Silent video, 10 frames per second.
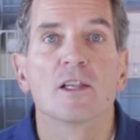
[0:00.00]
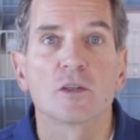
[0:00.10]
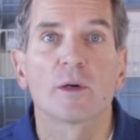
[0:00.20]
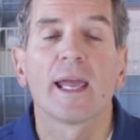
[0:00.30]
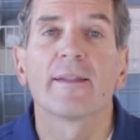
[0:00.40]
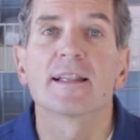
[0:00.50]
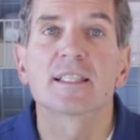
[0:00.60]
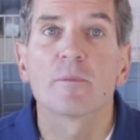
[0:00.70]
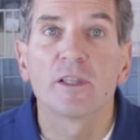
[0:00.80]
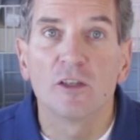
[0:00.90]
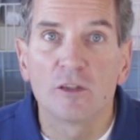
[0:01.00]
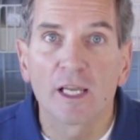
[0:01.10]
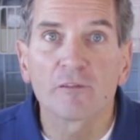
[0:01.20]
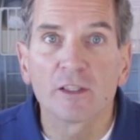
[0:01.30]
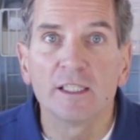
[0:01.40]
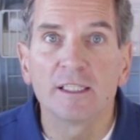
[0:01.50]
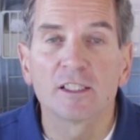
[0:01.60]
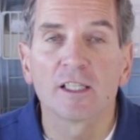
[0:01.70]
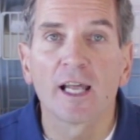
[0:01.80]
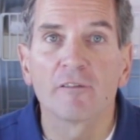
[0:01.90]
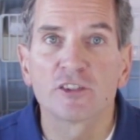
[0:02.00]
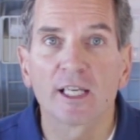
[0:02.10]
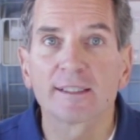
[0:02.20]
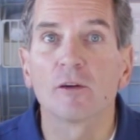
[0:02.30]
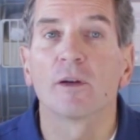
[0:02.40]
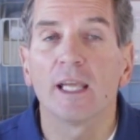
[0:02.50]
So again, that's something you definitely need to have checked out